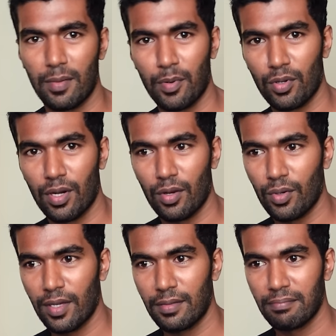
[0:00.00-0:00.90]
share pannuna
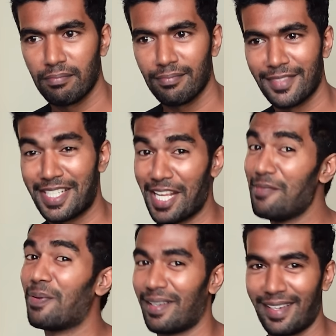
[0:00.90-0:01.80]
kuda try
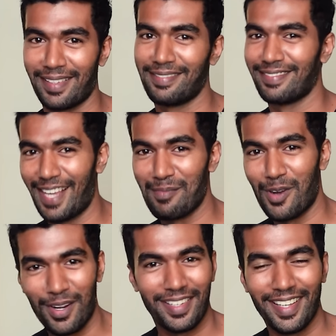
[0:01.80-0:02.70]
pandren. I am
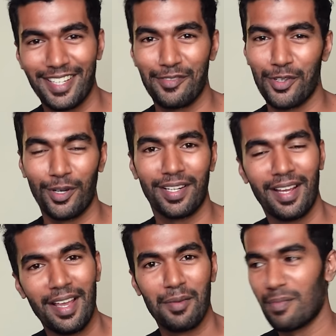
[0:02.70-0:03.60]
not a tech reviewer,
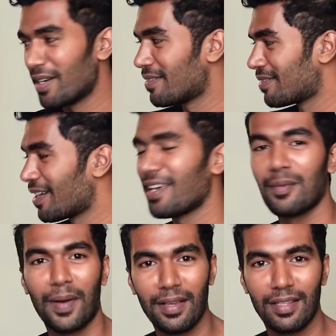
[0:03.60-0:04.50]
but na
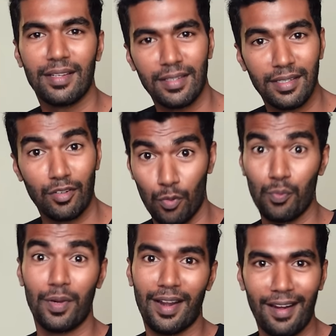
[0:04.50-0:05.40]
idha
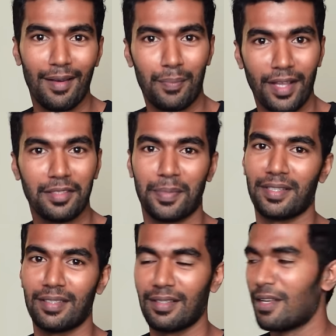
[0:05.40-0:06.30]
romba naala
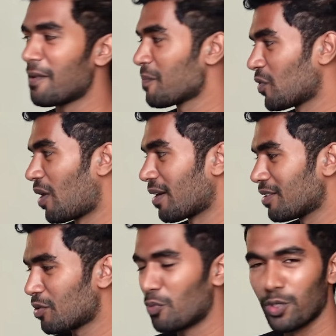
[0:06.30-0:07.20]
paathu
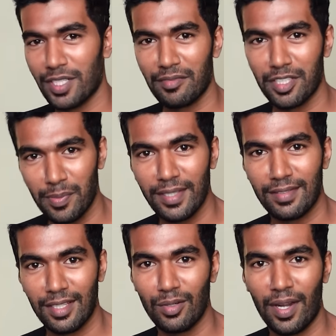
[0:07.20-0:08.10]
so most of the specs
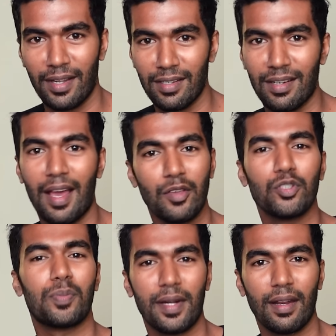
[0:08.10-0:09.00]
theriyum and na
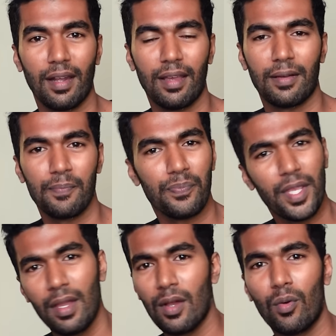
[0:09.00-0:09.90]
use pandren illaya
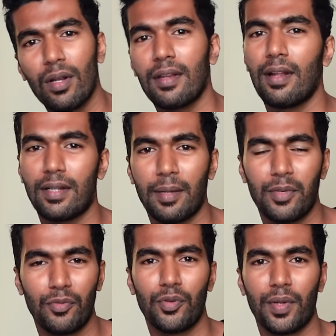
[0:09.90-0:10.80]
ungal real time
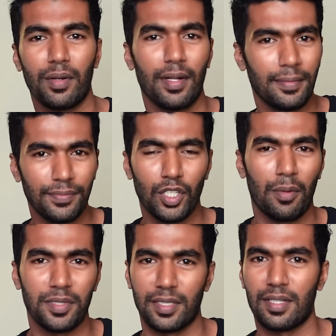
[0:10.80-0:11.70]
review venna
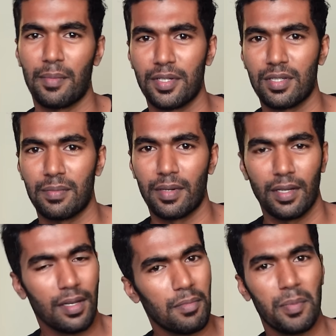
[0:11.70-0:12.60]
comment section mention
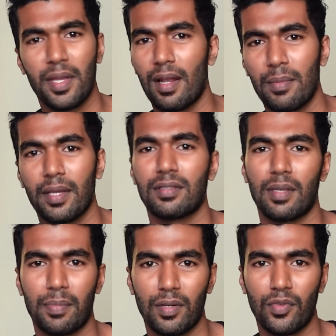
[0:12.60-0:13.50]
pannunga. Maybe I'll make a
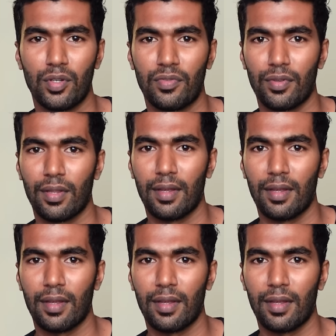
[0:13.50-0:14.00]
separate video for